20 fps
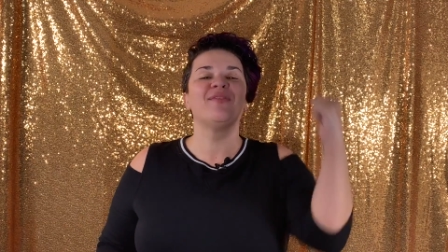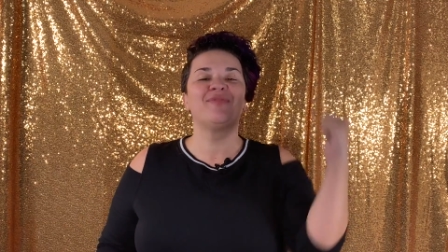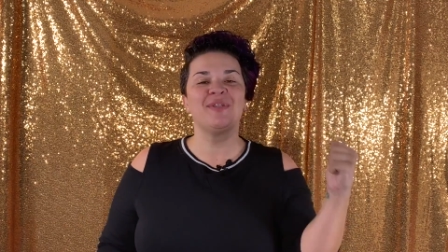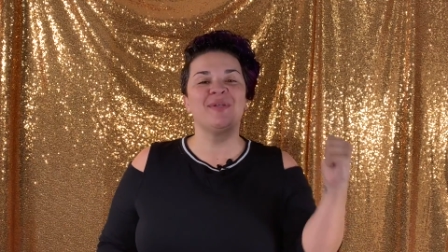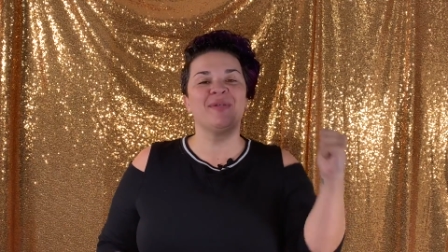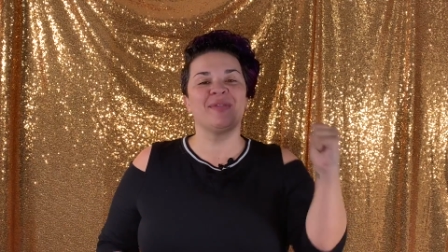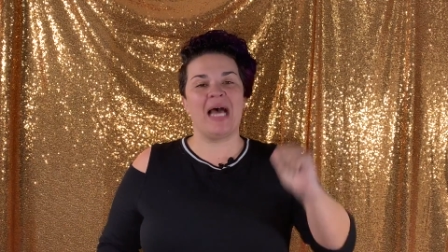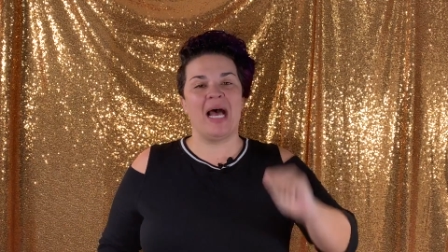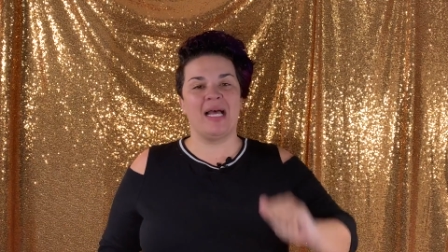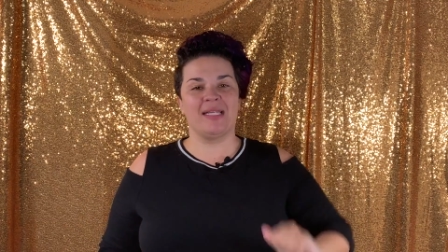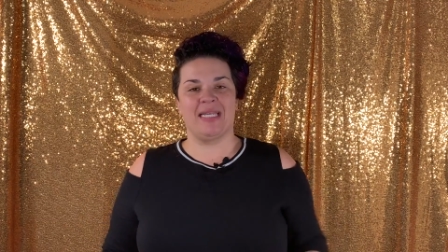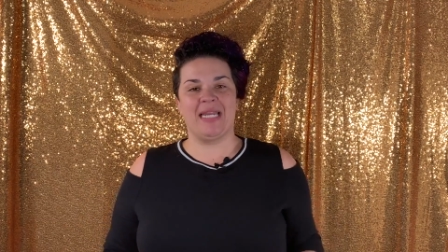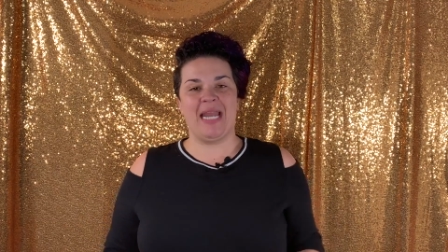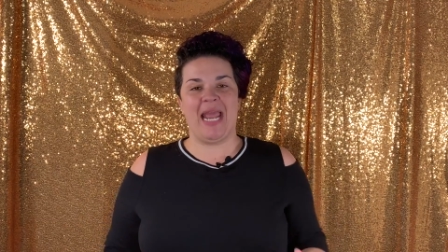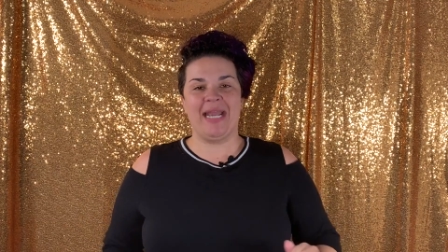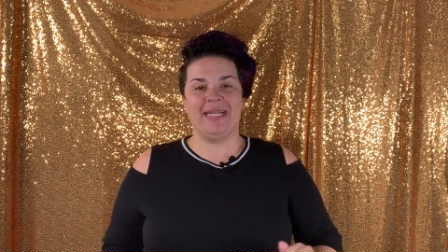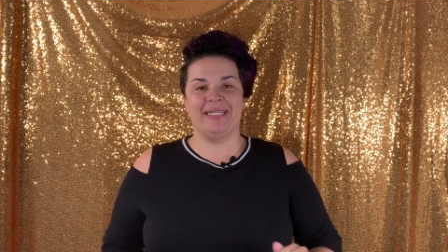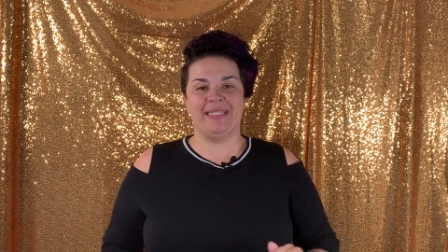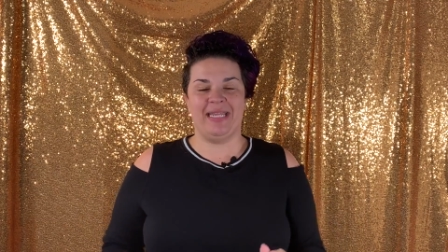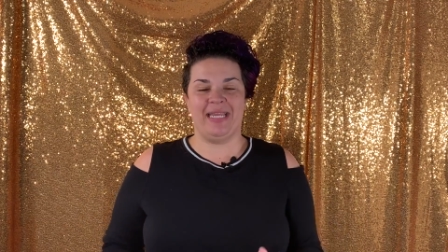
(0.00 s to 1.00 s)
of two thousand
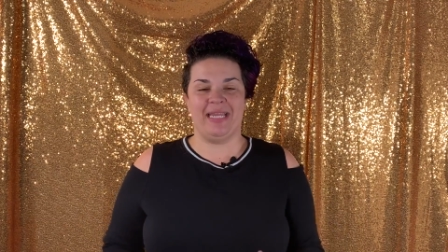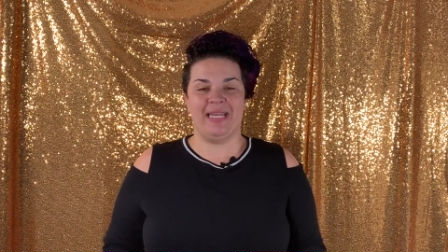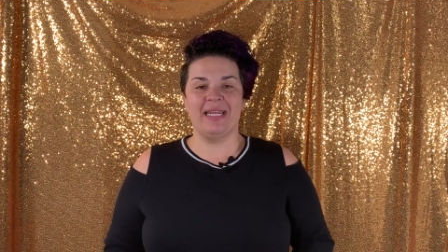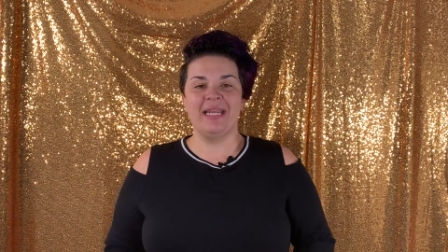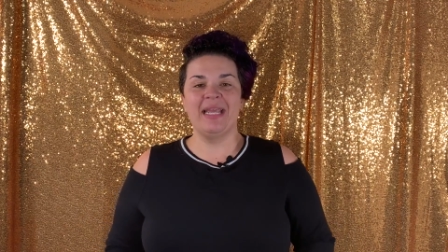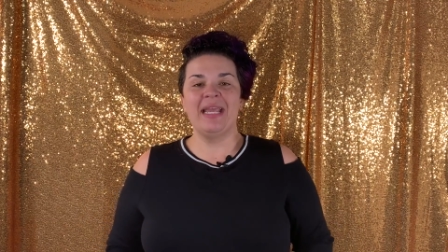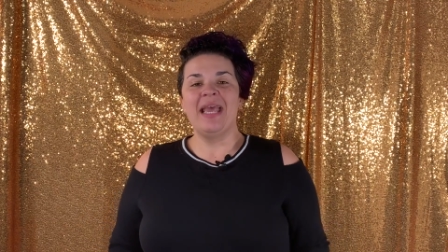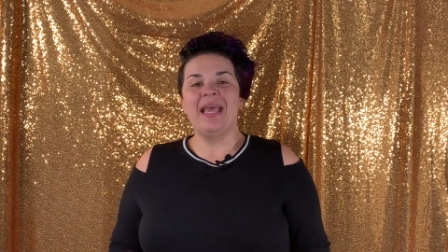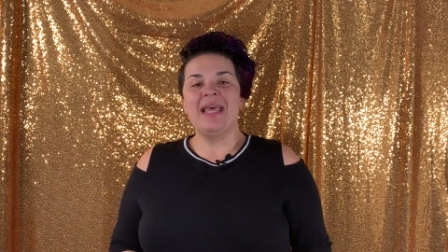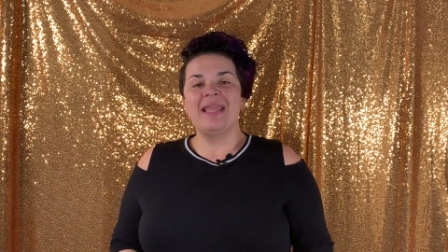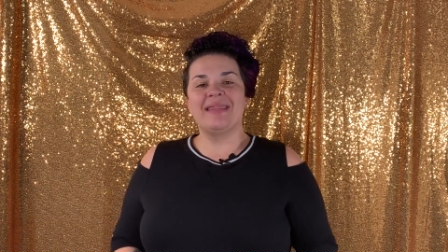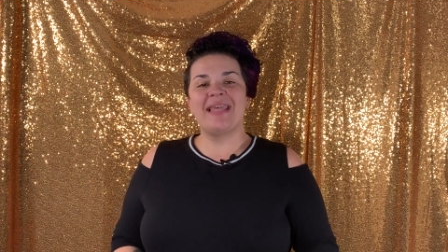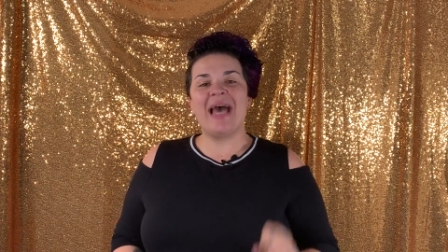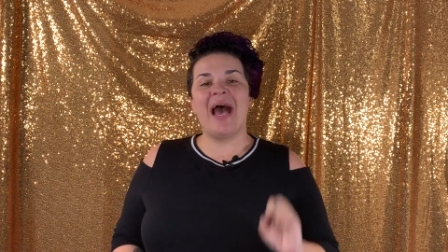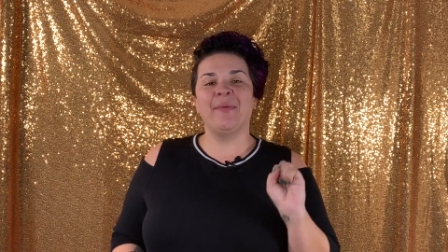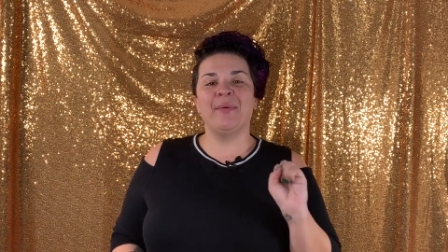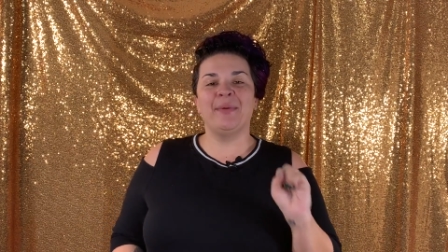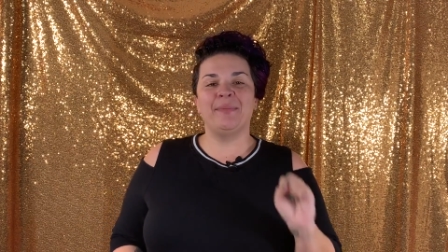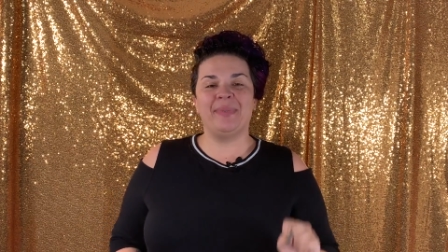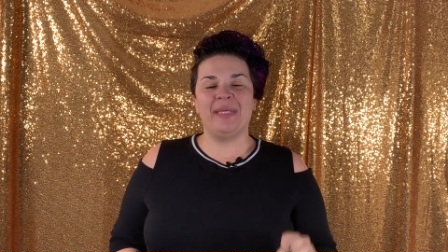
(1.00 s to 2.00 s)
eighteen.
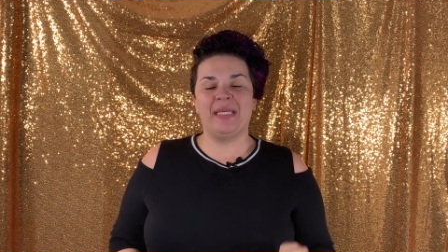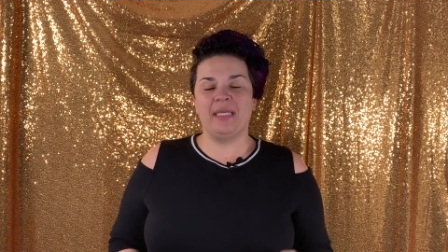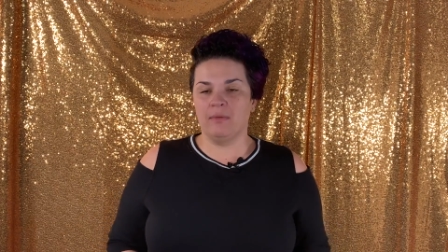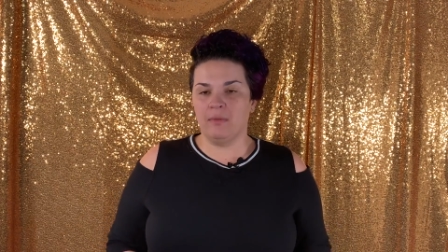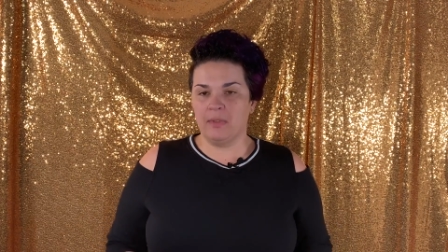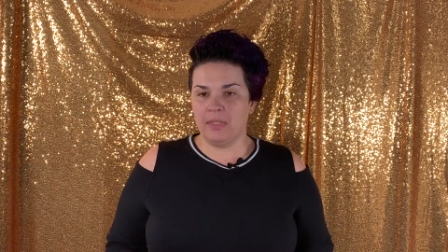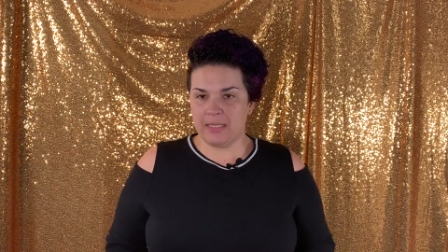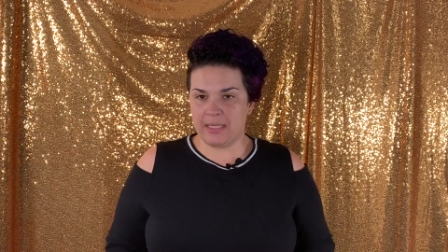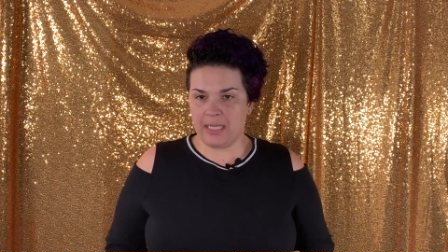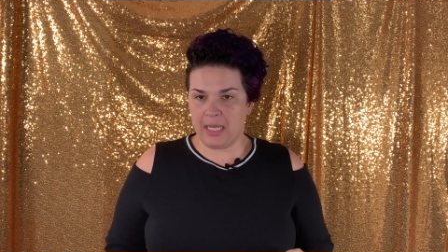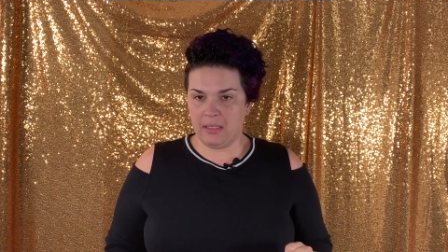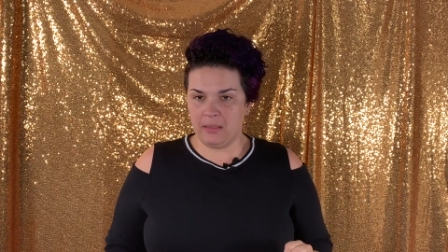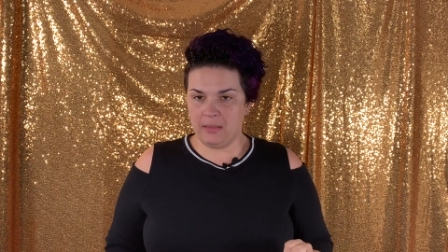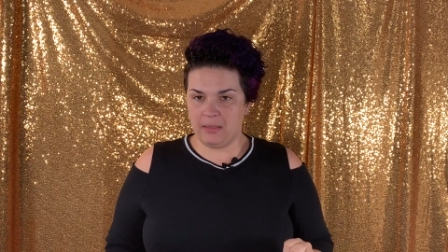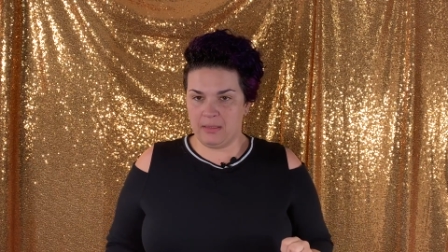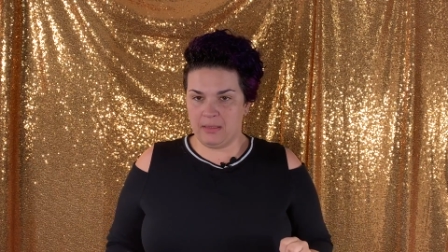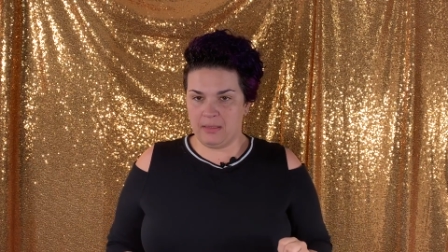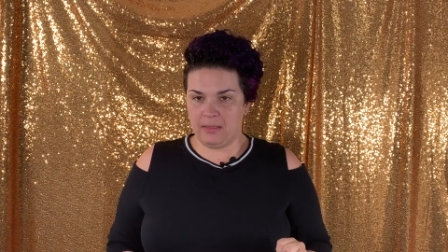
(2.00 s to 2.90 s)
That would be... What is that?